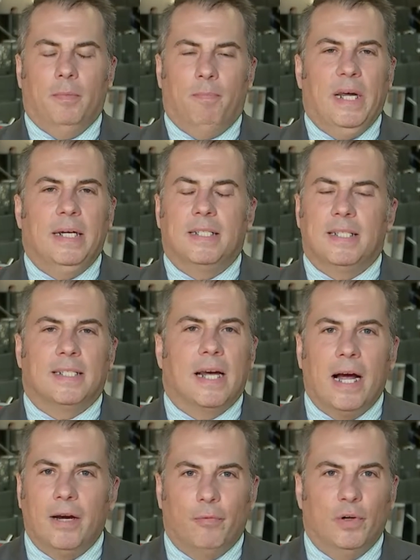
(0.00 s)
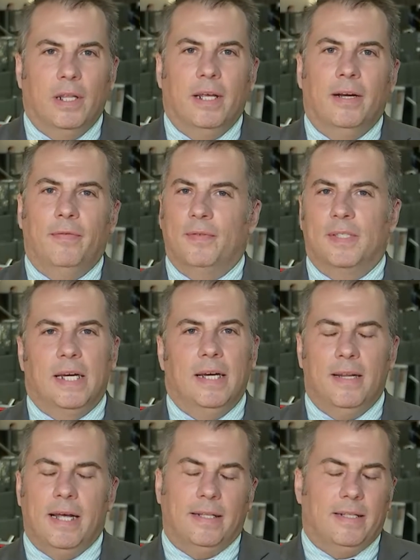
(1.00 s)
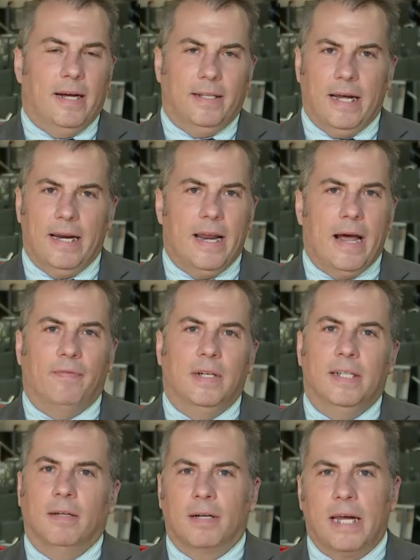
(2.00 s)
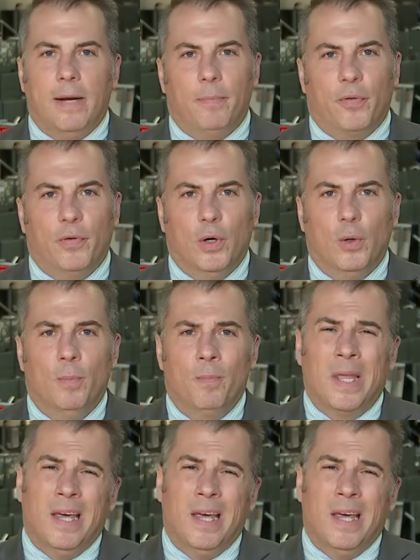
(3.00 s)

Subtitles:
big sigh of relief seeing that NAFTA deal came through.